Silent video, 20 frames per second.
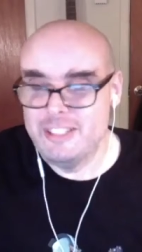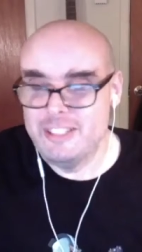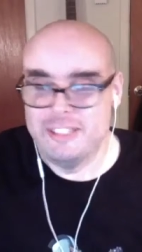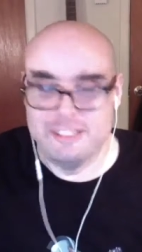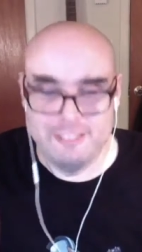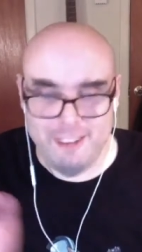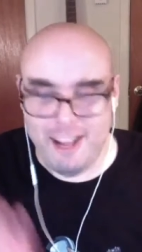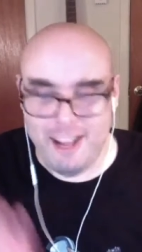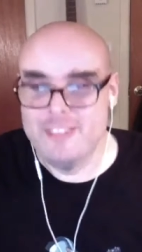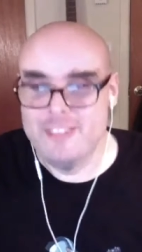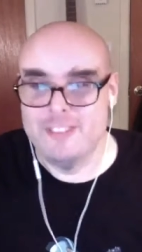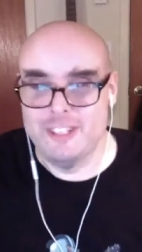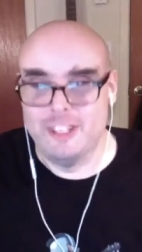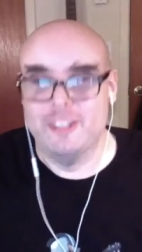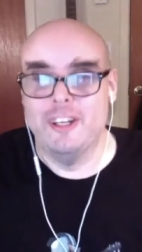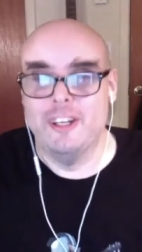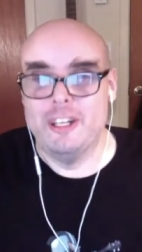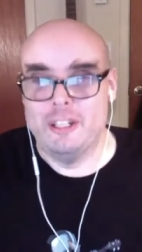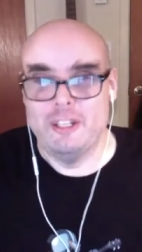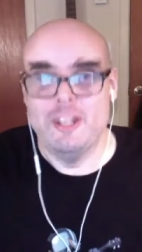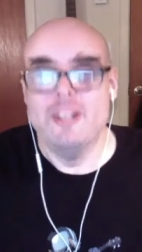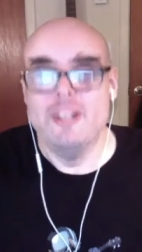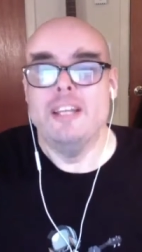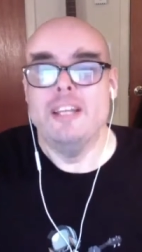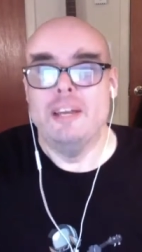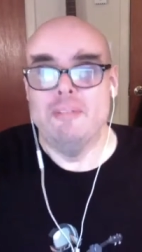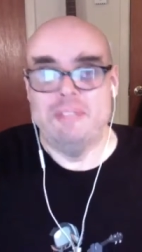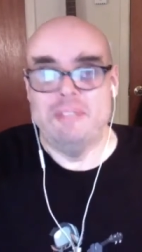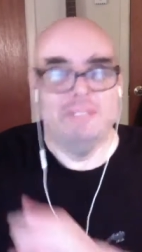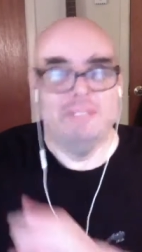classic.
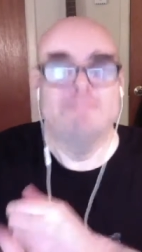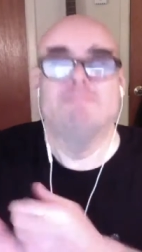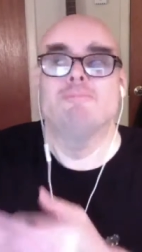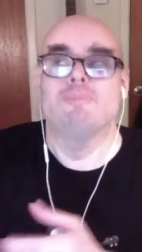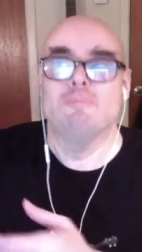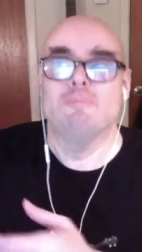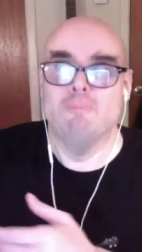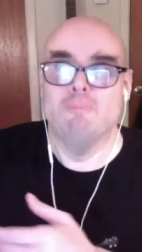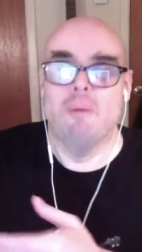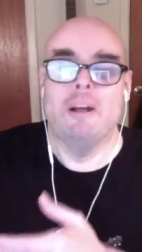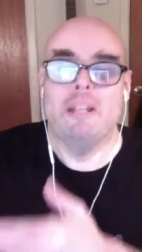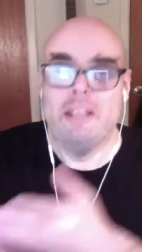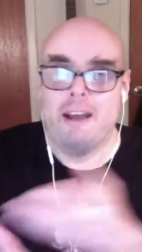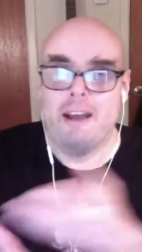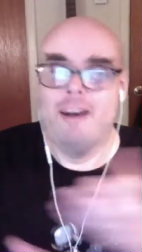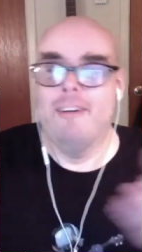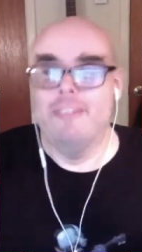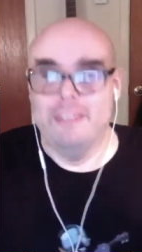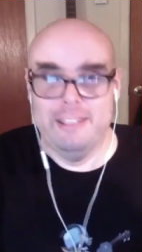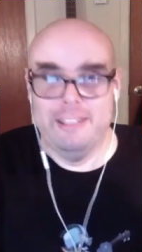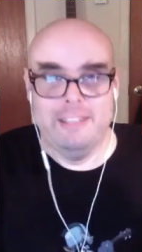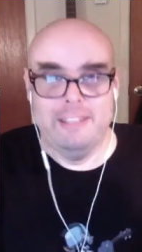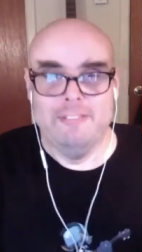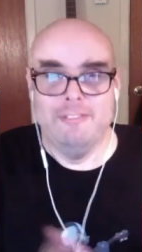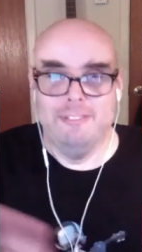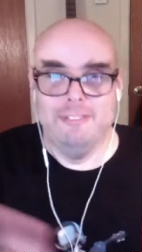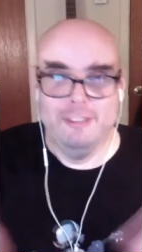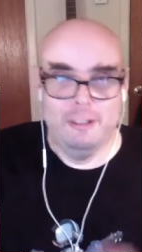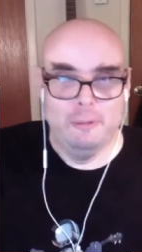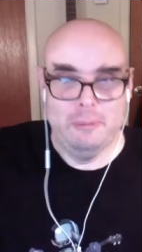Buddy Holly
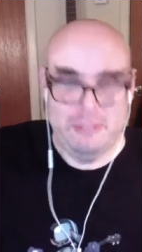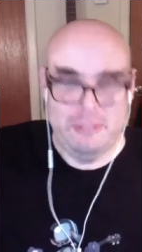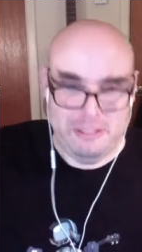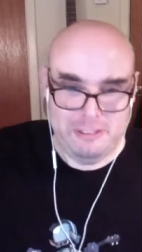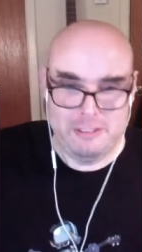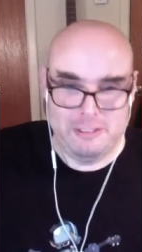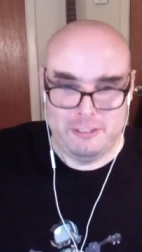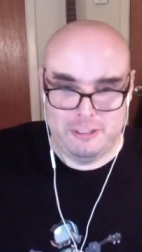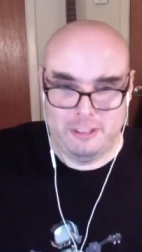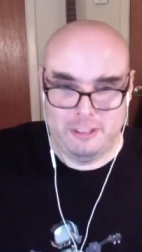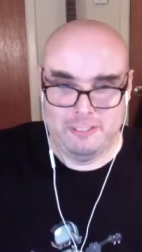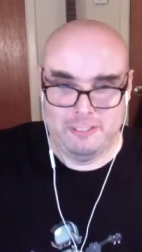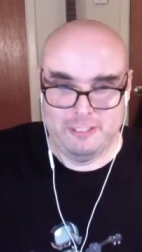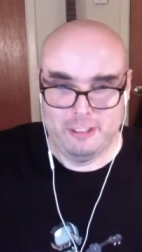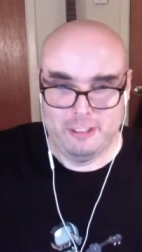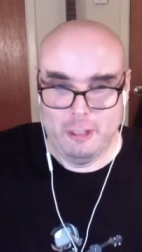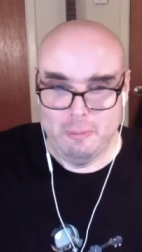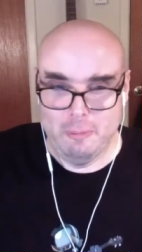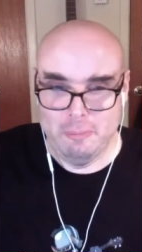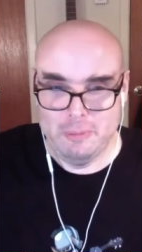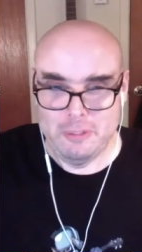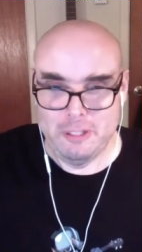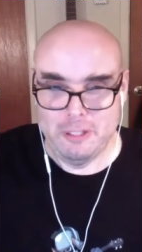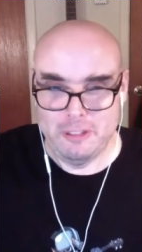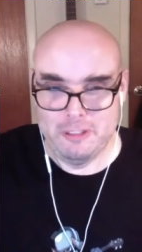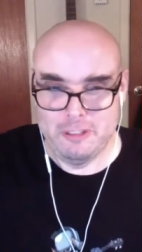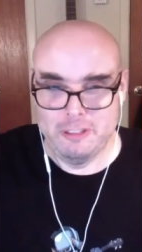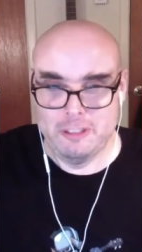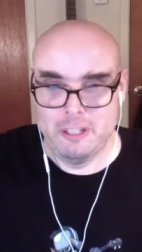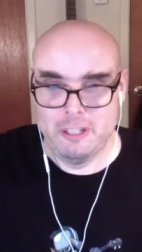influenced surf drums because
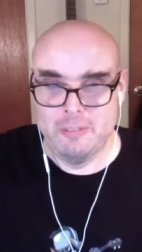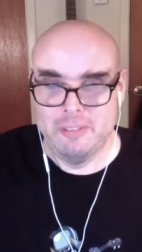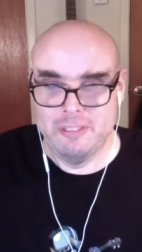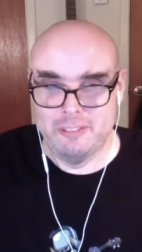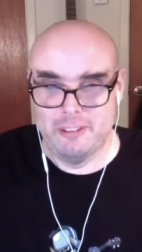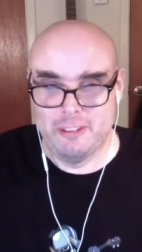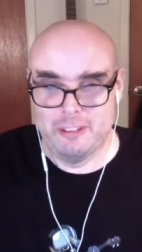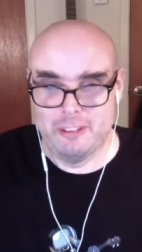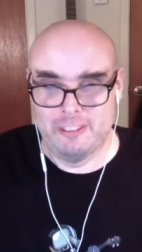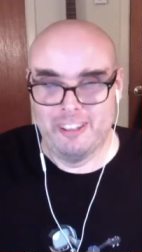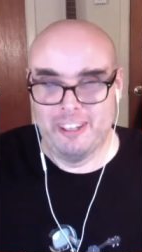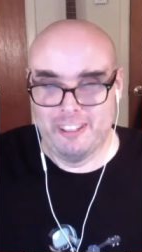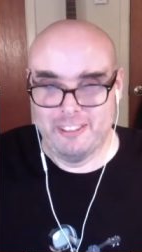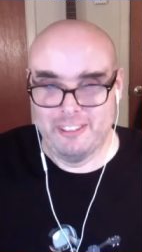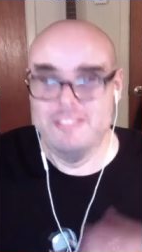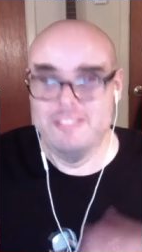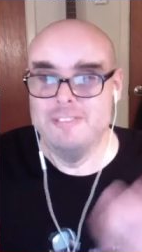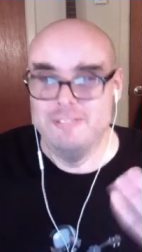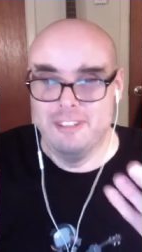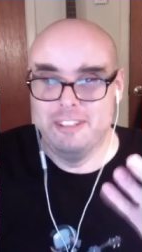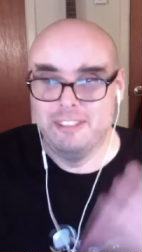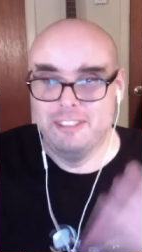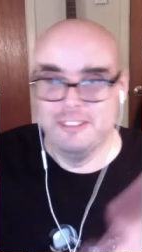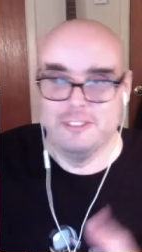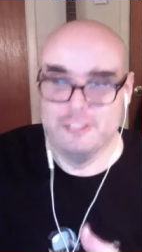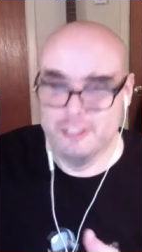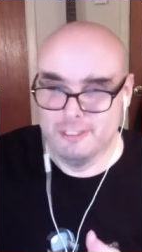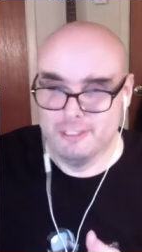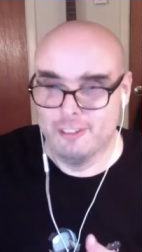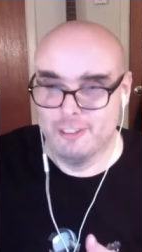the drummer for the Crickets invented
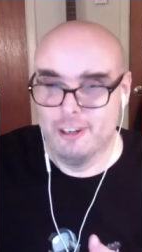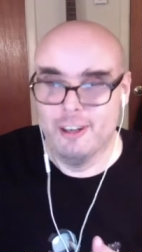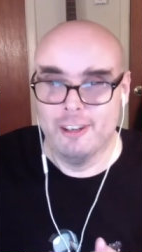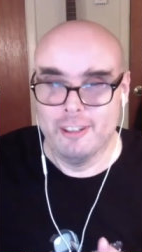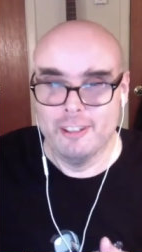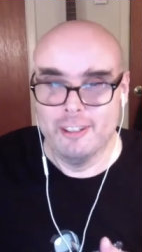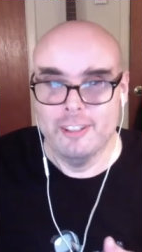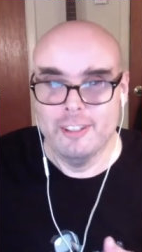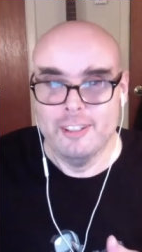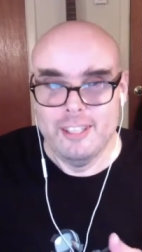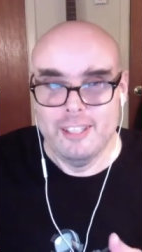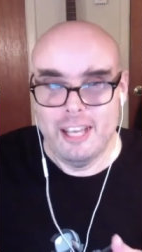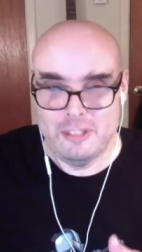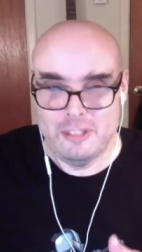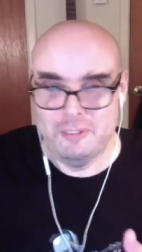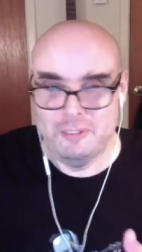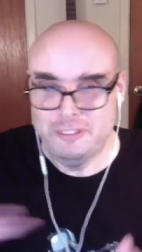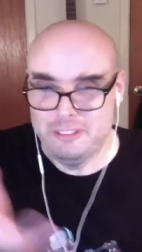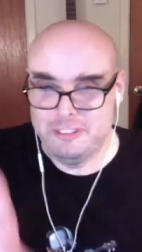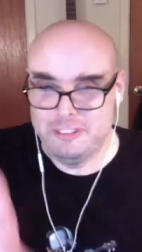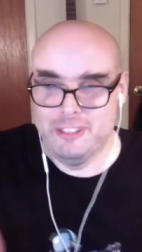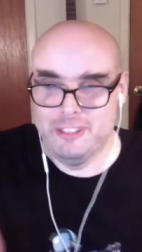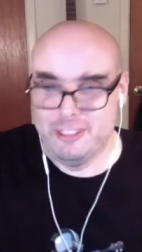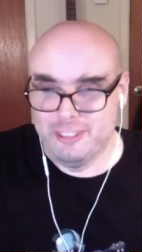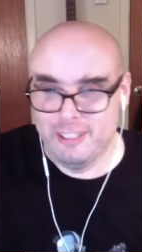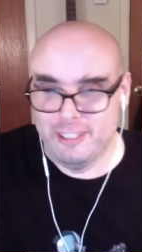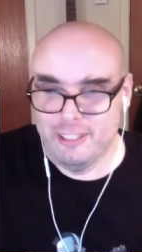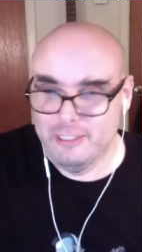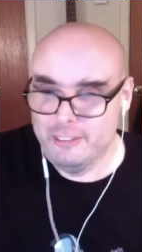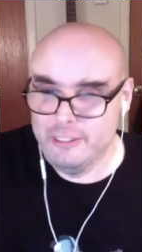surf rock as much as Dick
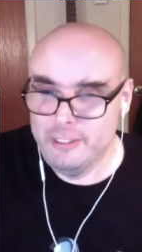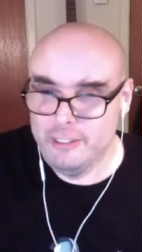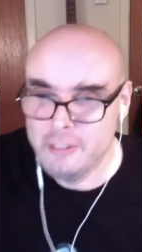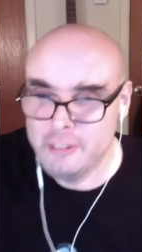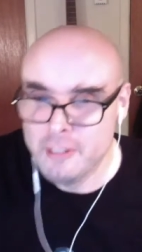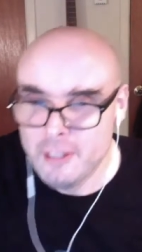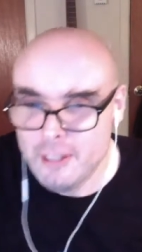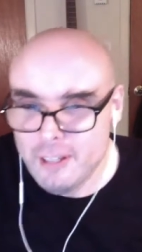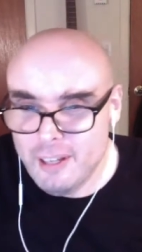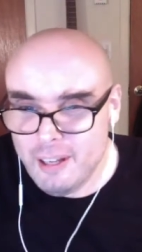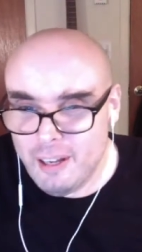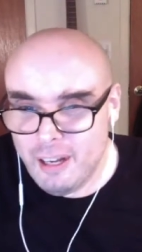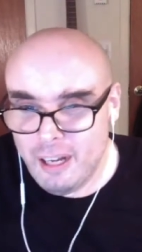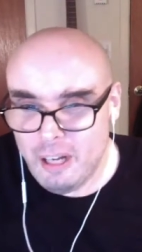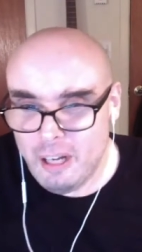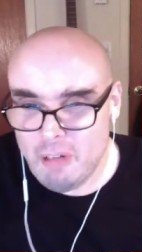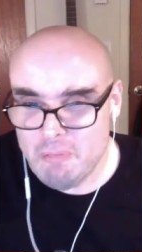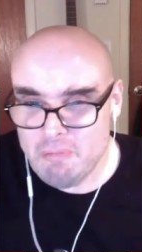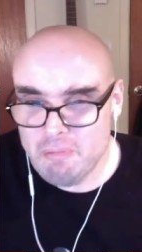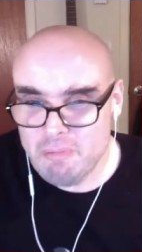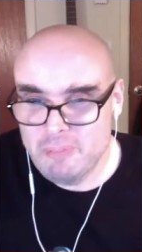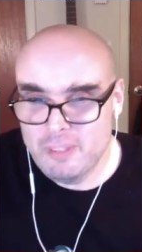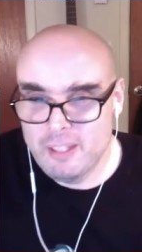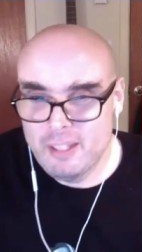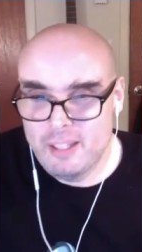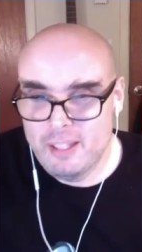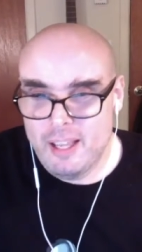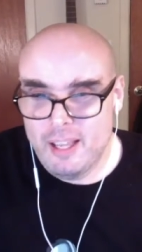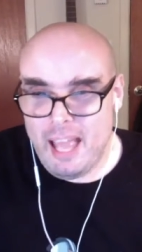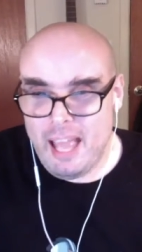Dale did.
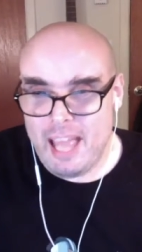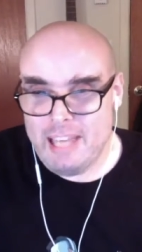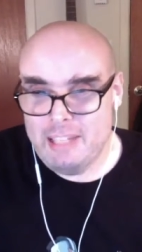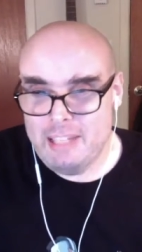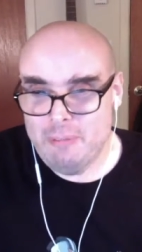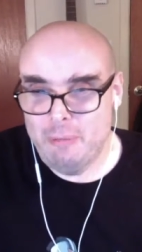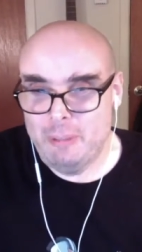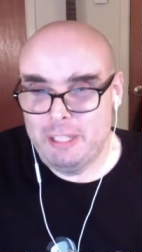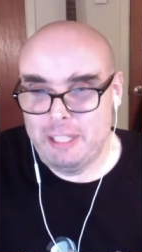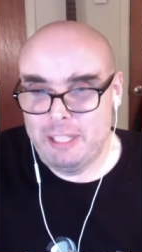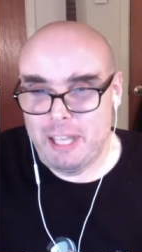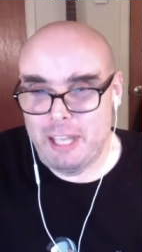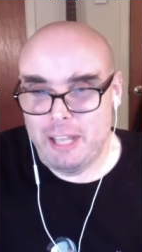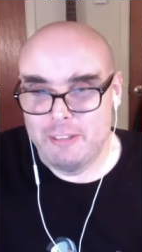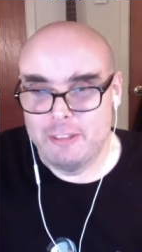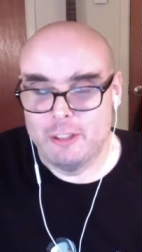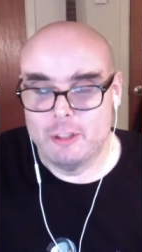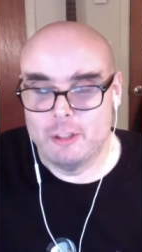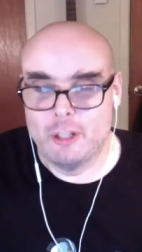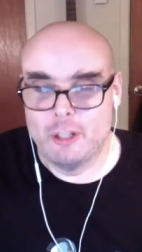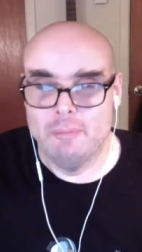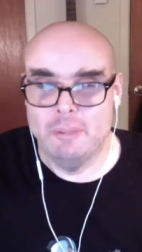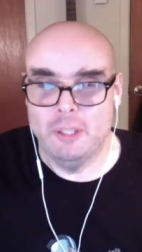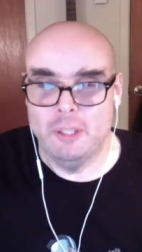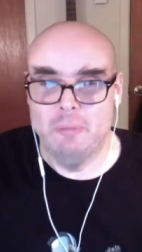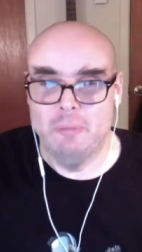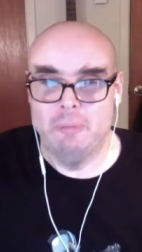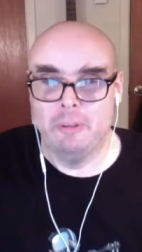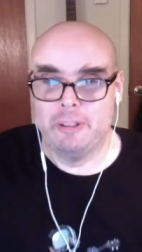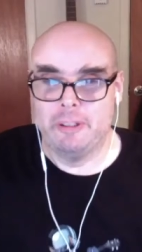And we get the tremolo
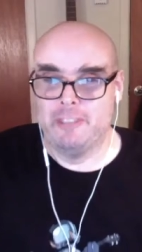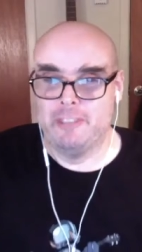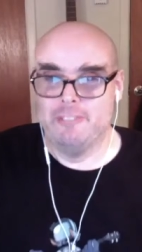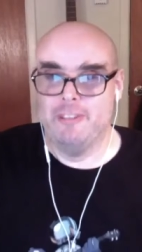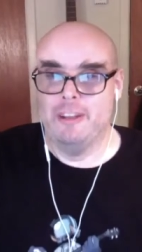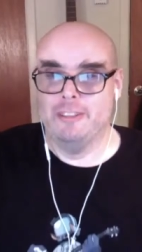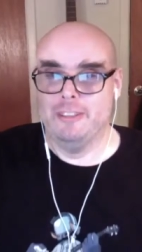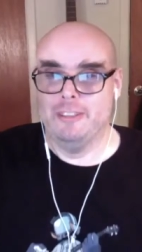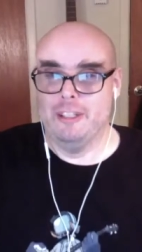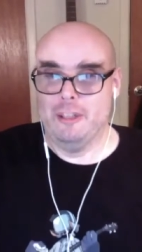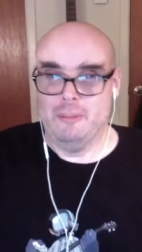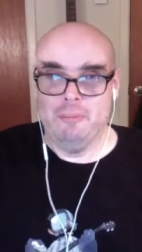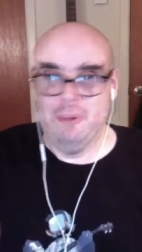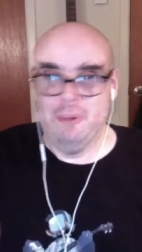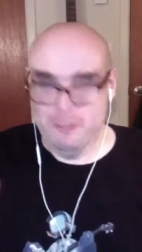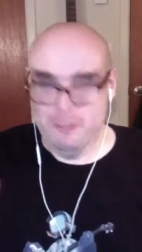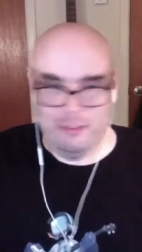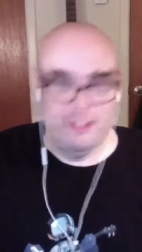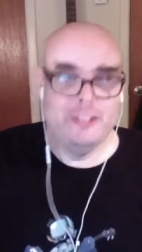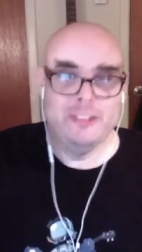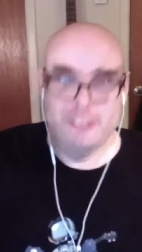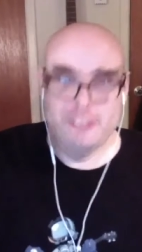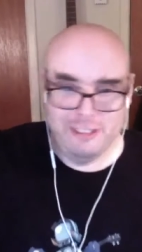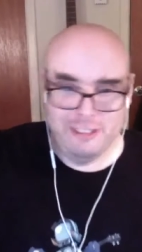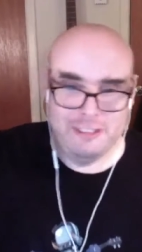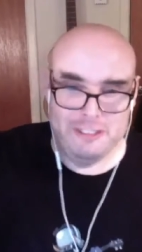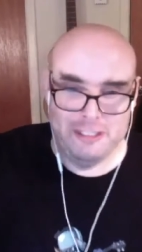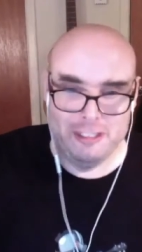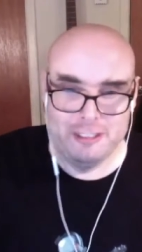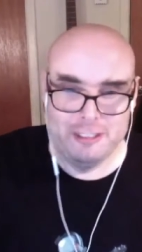picking finally, the pulsation
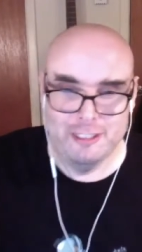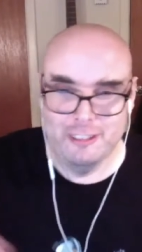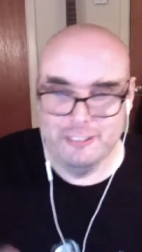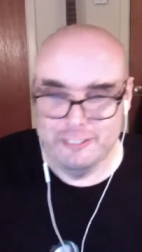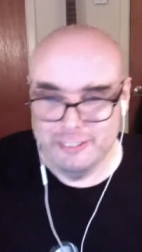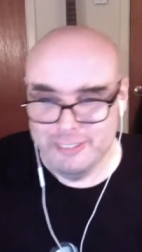as he called it.